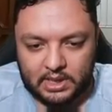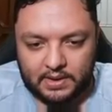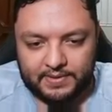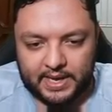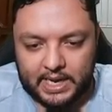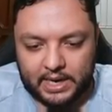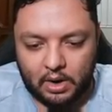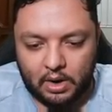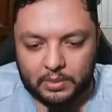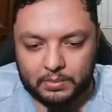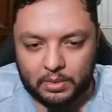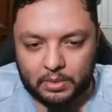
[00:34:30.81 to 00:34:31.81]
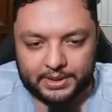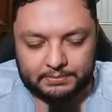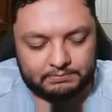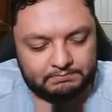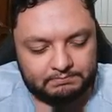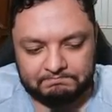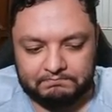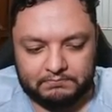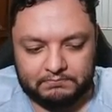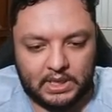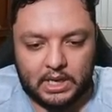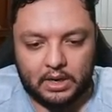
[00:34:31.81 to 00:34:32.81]
If they cannot remove it,
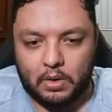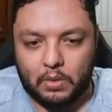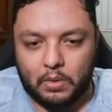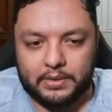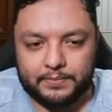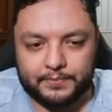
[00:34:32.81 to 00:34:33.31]
they cannot win.